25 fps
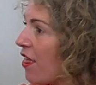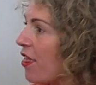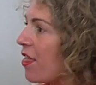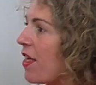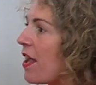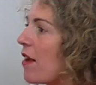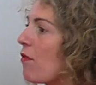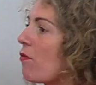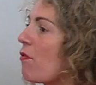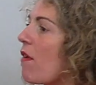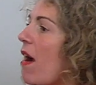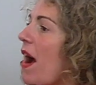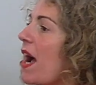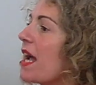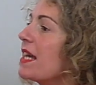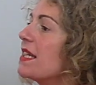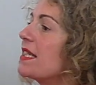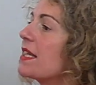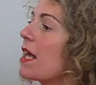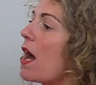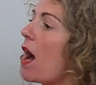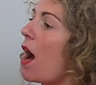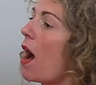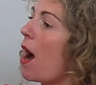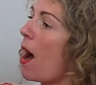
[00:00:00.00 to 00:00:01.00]
they
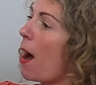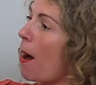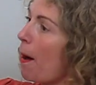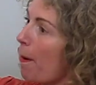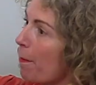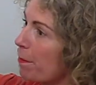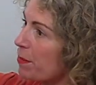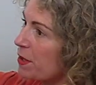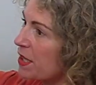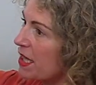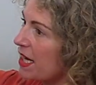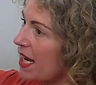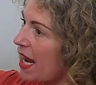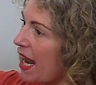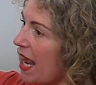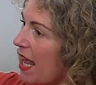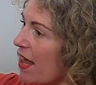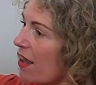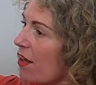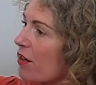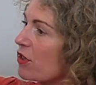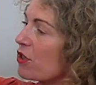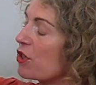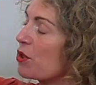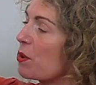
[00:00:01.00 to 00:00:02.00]
rise up together.